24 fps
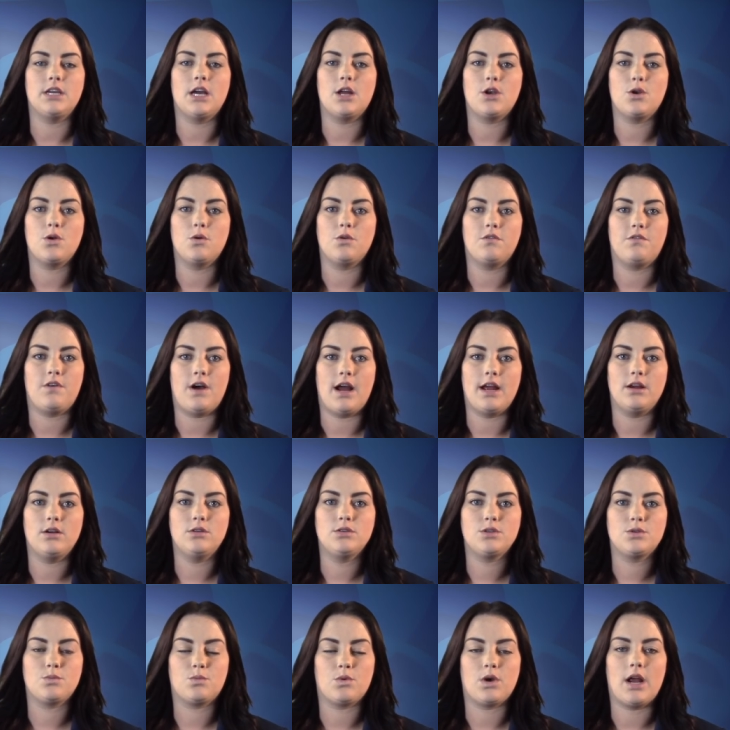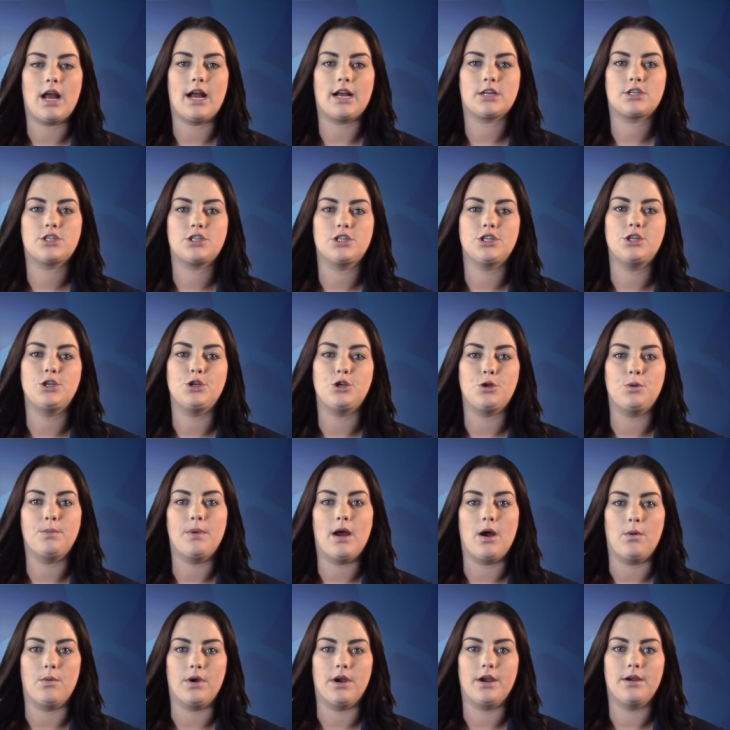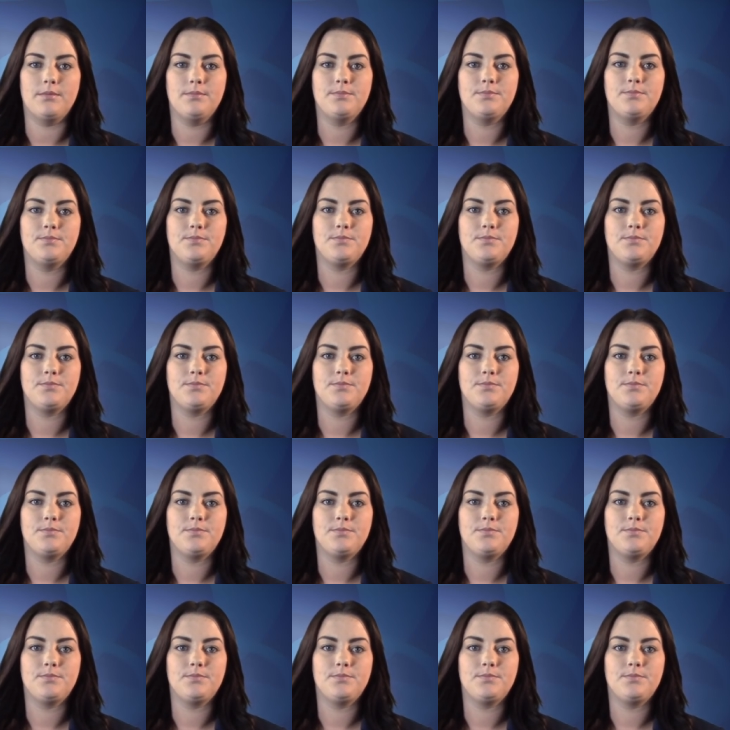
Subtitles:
unknown files were actually new malware.